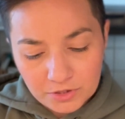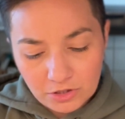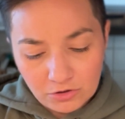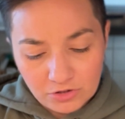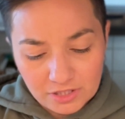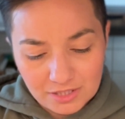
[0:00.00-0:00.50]

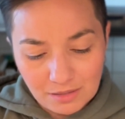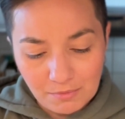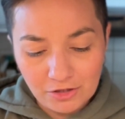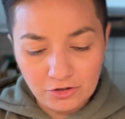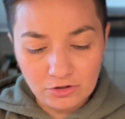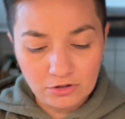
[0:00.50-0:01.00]
you just to
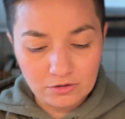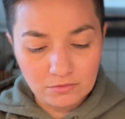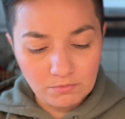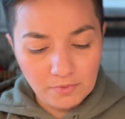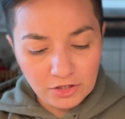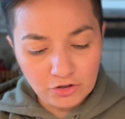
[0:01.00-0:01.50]
make
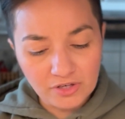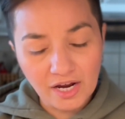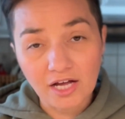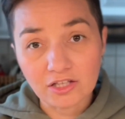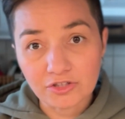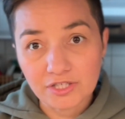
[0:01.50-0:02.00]
your
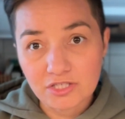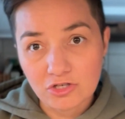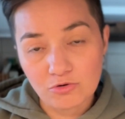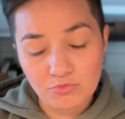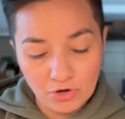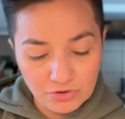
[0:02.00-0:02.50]
calories and
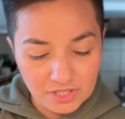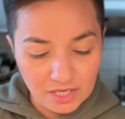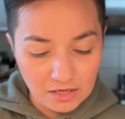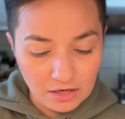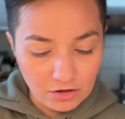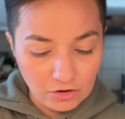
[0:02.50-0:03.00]
your
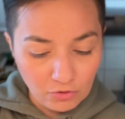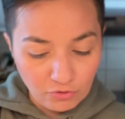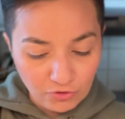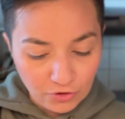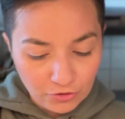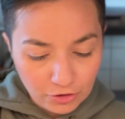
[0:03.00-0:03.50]
protein go
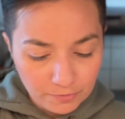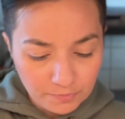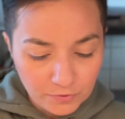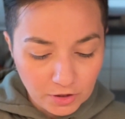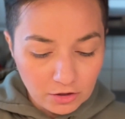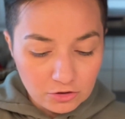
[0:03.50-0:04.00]
further,
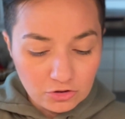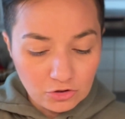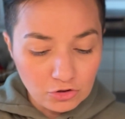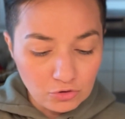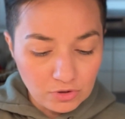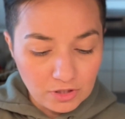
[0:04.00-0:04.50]
so
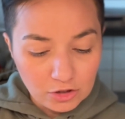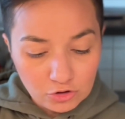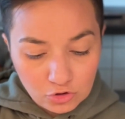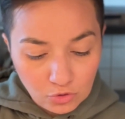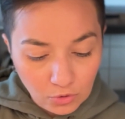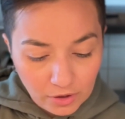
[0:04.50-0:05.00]
you can
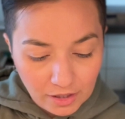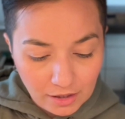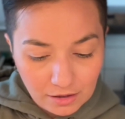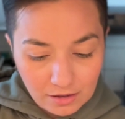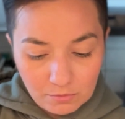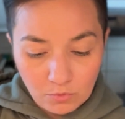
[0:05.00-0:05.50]

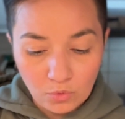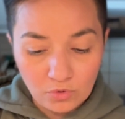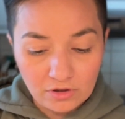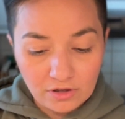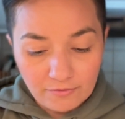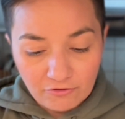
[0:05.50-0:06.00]
enjoy
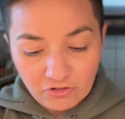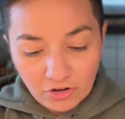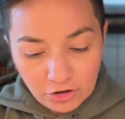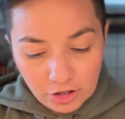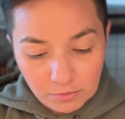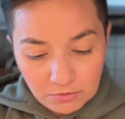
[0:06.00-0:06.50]
more
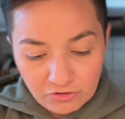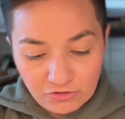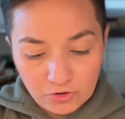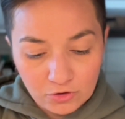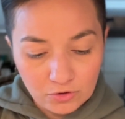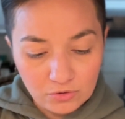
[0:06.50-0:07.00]
volume of
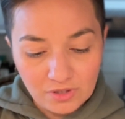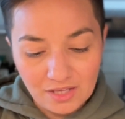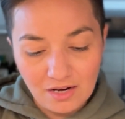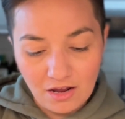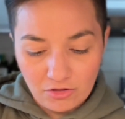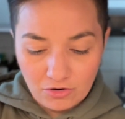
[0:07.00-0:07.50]
food
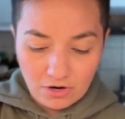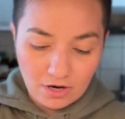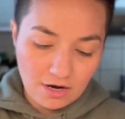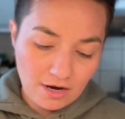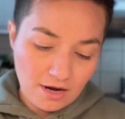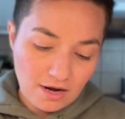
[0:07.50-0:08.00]
in other
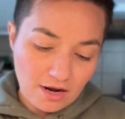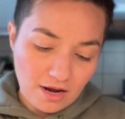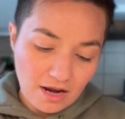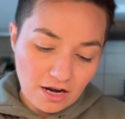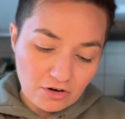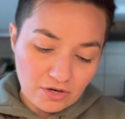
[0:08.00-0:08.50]

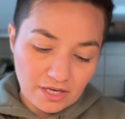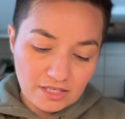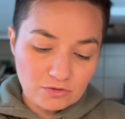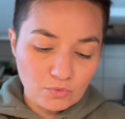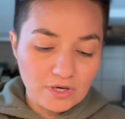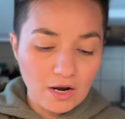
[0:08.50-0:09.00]
areas
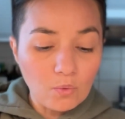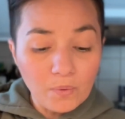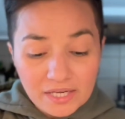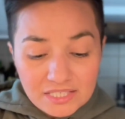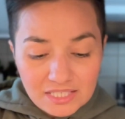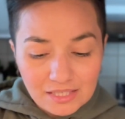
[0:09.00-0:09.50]
and we're not
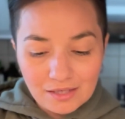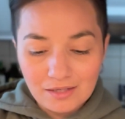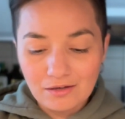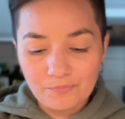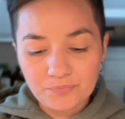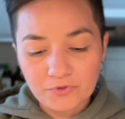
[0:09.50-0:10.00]
wasting
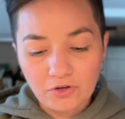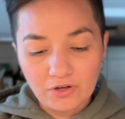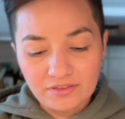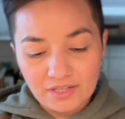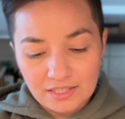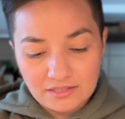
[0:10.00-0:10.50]
it on
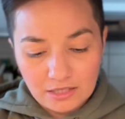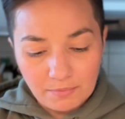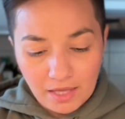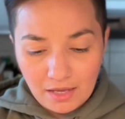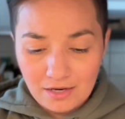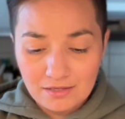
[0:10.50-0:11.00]
things like
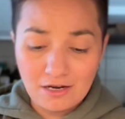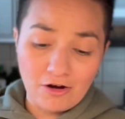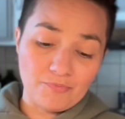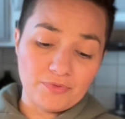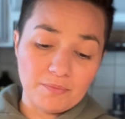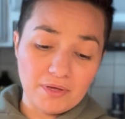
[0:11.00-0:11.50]
mayonnaise.
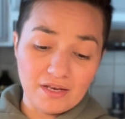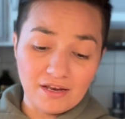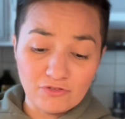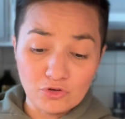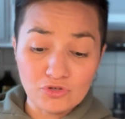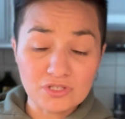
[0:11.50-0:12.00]
Now, I mean,
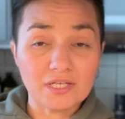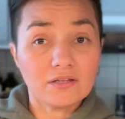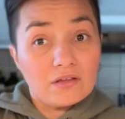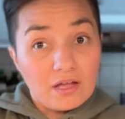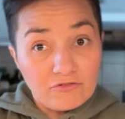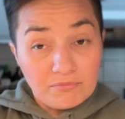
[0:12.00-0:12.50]
if you just like
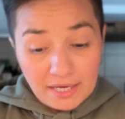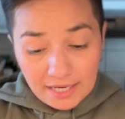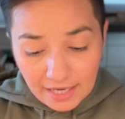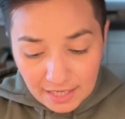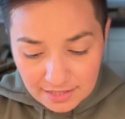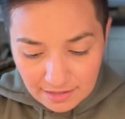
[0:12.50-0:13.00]
love
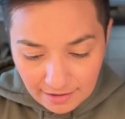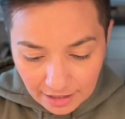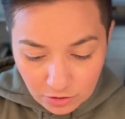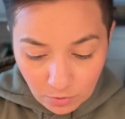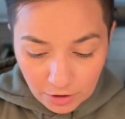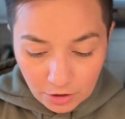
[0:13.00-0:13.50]
mayonnaise and
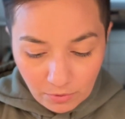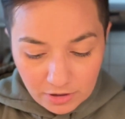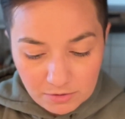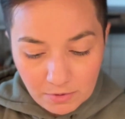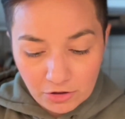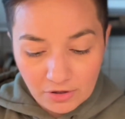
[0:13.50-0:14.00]
that's where you want to
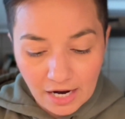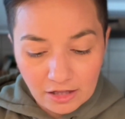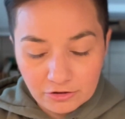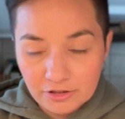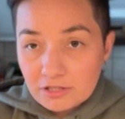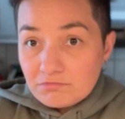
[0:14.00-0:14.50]
spend your
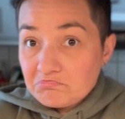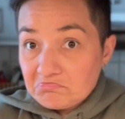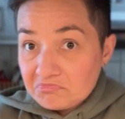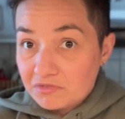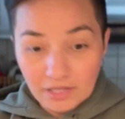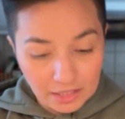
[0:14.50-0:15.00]
calories,
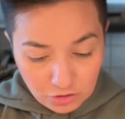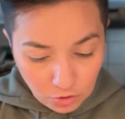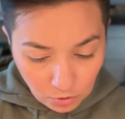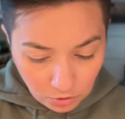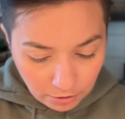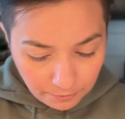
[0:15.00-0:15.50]
that's
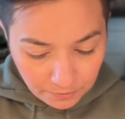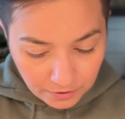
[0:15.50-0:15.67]
cool.